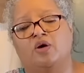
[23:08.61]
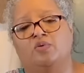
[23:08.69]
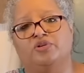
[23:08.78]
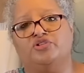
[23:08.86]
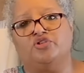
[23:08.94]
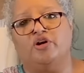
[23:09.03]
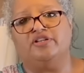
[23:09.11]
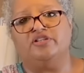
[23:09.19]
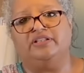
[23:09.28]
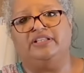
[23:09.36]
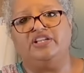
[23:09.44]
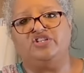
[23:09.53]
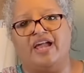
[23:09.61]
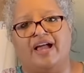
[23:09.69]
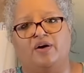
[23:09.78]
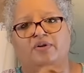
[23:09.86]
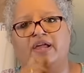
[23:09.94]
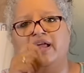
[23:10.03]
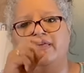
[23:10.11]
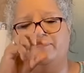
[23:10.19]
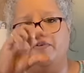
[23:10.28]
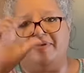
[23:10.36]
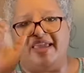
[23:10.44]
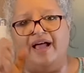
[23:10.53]
will start to leach out
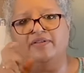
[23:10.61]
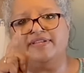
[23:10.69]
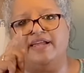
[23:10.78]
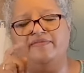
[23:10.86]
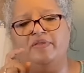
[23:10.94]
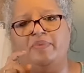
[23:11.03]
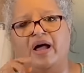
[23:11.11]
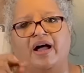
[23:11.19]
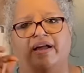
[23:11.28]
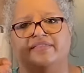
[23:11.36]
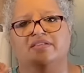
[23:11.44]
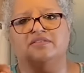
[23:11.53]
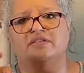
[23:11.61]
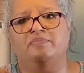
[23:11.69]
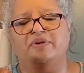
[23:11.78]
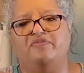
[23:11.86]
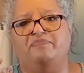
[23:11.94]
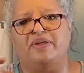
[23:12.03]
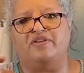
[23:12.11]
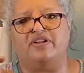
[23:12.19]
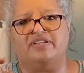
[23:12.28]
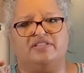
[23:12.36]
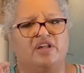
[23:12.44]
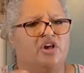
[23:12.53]
from the outside of the pie this little bit of
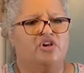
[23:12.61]
bitterness.